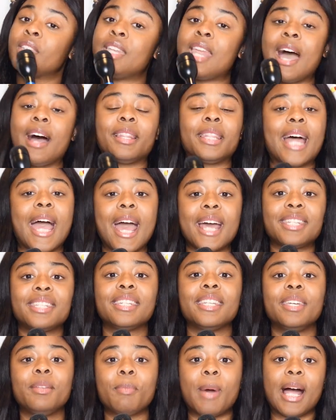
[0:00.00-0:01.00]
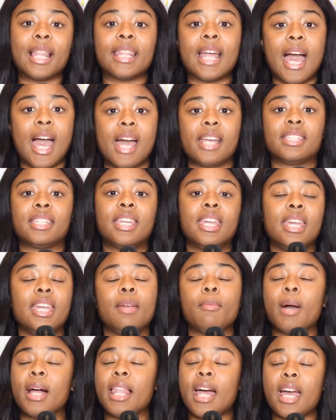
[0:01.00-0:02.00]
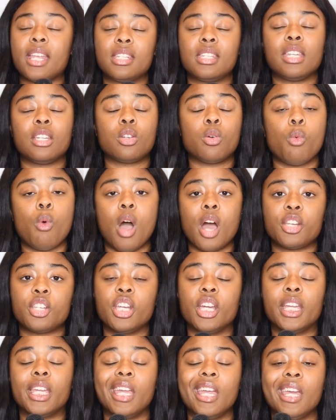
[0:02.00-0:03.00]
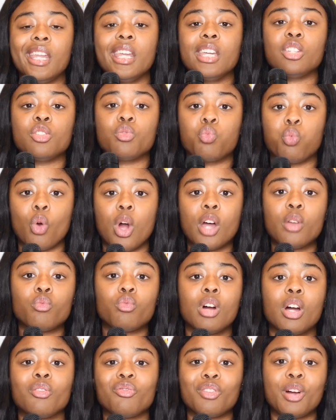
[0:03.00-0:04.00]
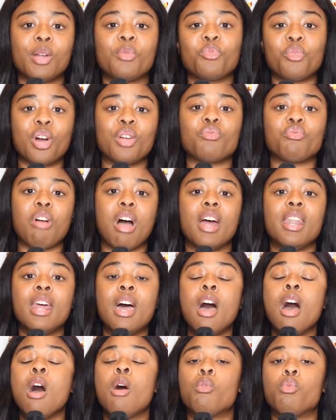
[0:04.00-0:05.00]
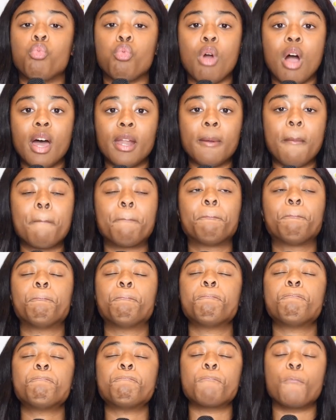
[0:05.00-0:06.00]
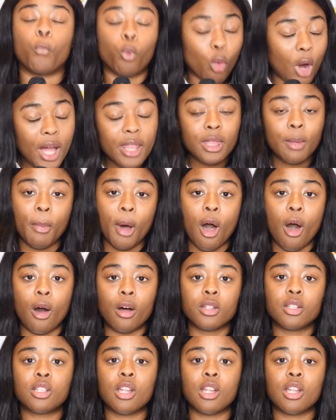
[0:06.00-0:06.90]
Now, lastly, my last key, my last thing to watch again is run, run, run, run, run, run, run the ball.